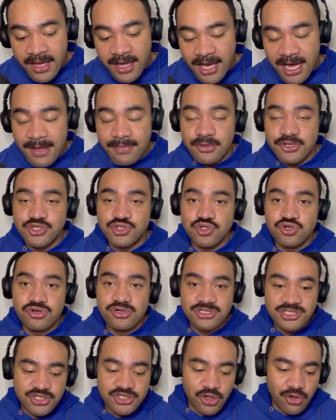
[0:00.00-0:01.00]
I'm not sure.
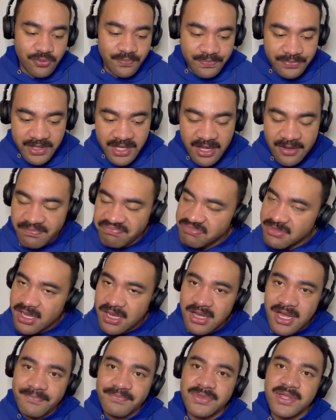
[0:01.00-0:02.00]
So yeah,
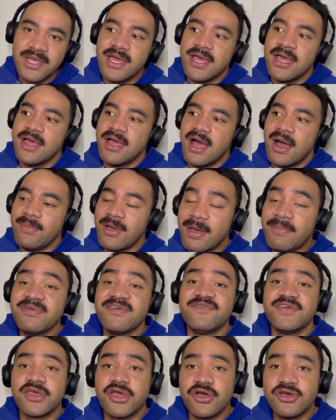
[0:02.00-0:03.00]
no, I'm happy
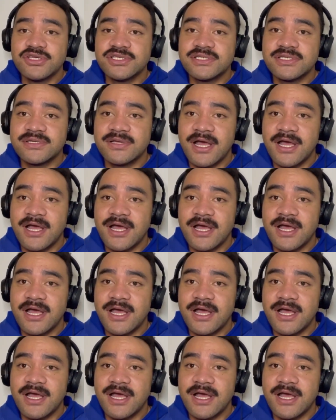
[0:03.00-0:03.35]
if he goes.